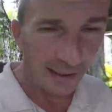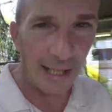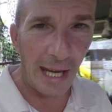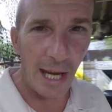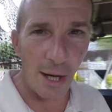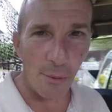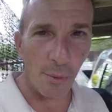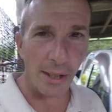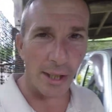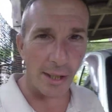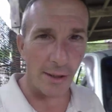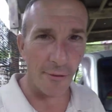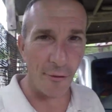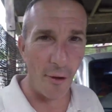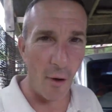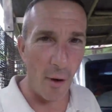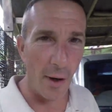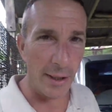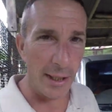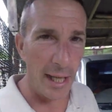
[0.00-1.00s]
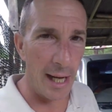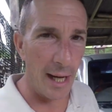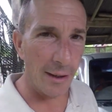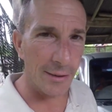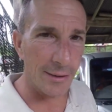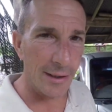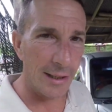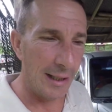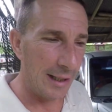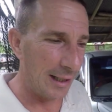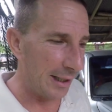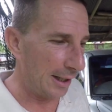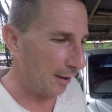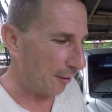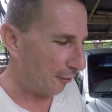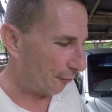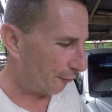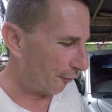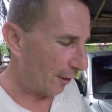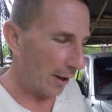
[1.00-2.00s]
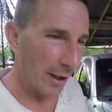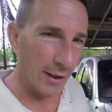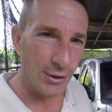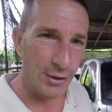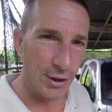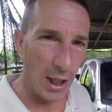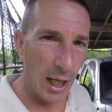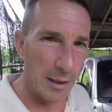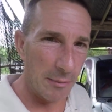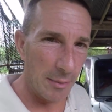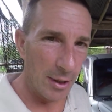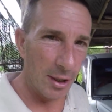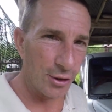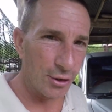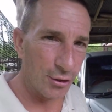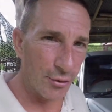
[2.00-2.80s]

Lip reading: Now we're gonna find out if Jaime has